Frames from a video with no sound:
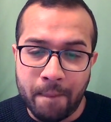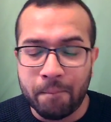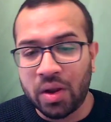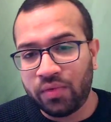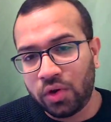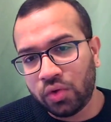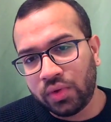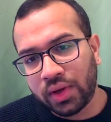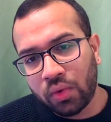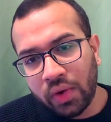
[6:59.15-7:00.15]
But if you're
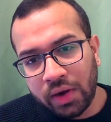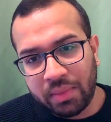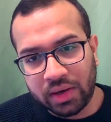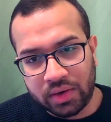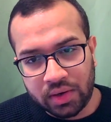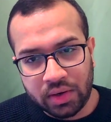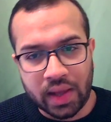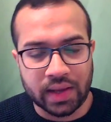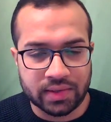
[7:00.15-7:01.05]
using Query Builder, like I